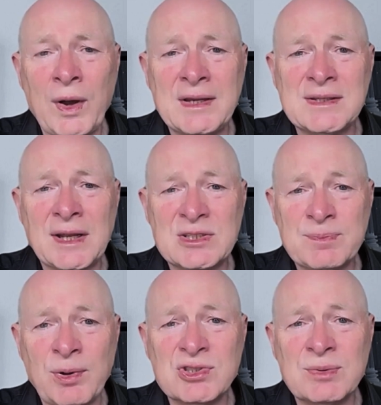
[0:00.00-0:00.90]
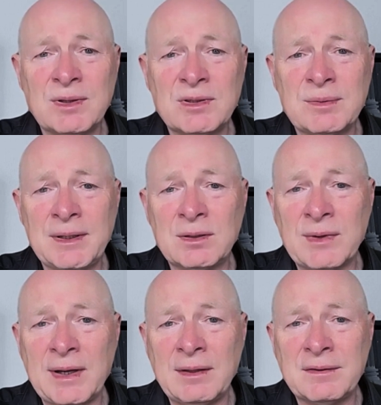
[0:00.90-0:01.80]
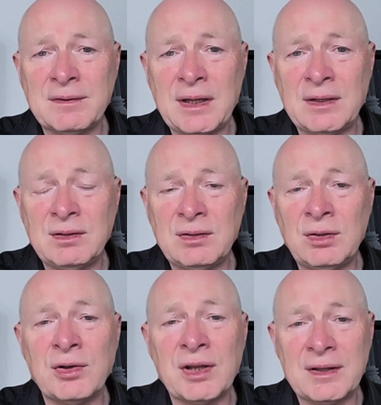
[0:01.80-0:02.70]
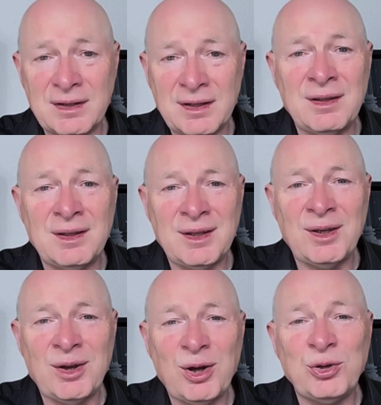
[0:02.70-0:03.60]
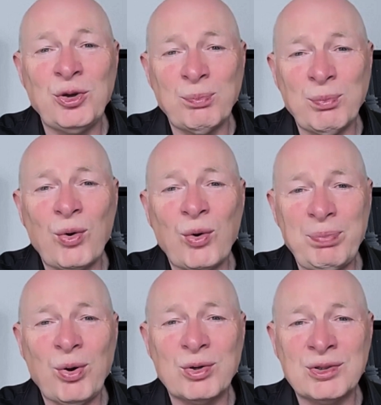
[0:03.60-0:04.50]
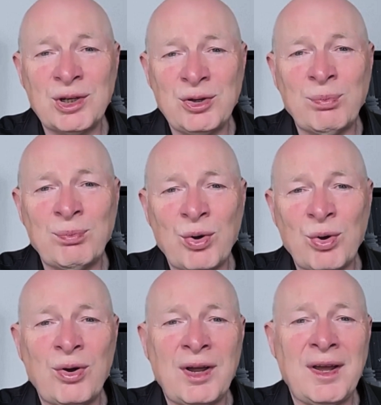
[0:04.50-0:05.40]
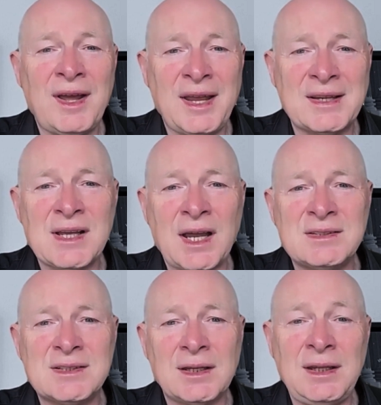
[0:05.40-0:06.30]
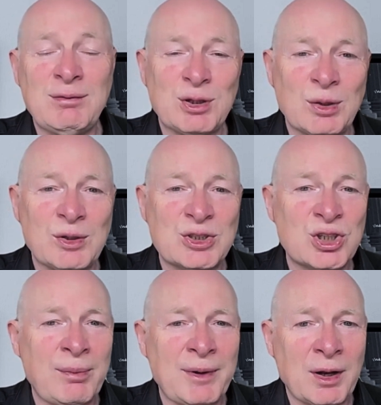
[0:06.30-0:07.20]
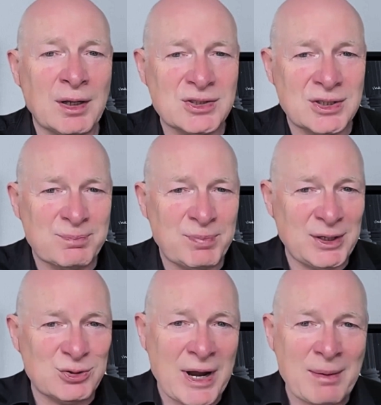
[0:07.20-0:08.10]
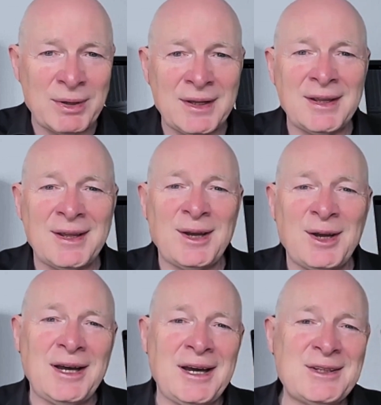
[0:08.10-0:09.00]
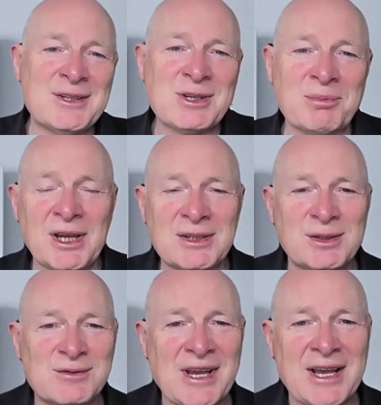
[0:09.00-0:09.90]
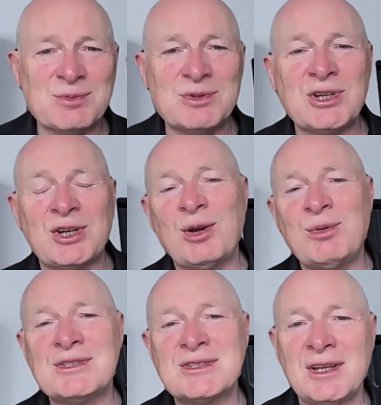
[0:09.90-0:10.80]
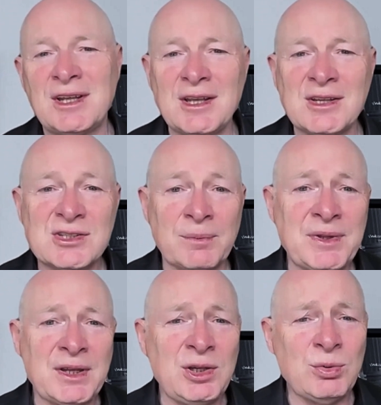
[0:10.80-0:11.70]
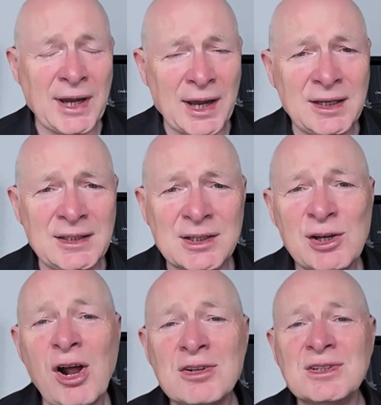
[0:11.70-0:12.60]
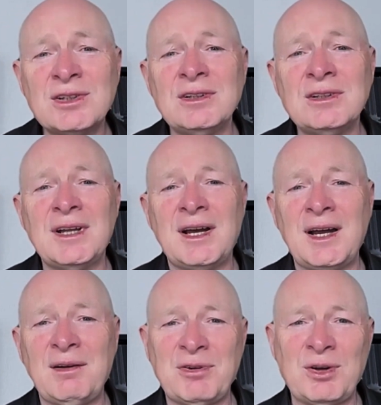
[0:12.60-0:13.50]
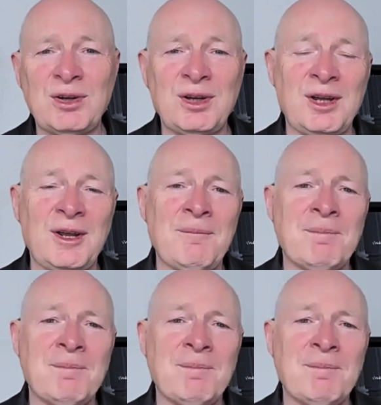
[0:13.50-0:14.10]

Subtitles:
ways that it's possible to build wealth, and none more important and none more exciting, even though the terminology is pretty drab. The subject of SSAS, which I know is something you kindly did an article for